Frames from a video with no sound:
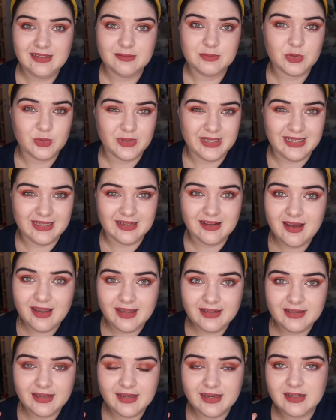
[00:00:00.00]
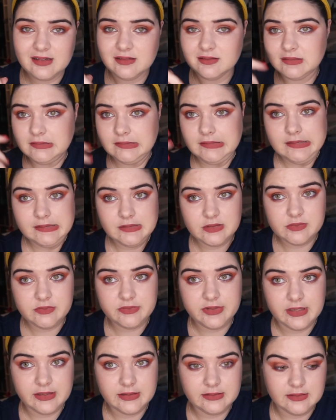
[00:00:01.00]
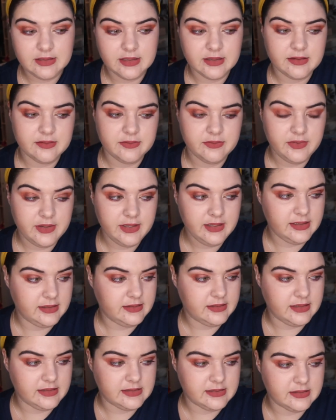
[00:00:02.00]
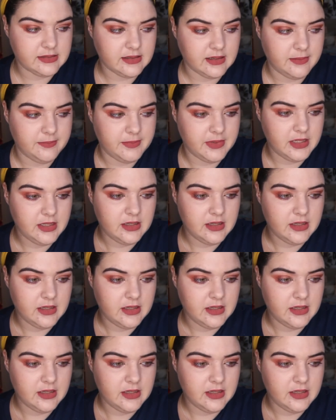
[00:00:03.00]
I'm 29 now, so it's like a fairly decent time.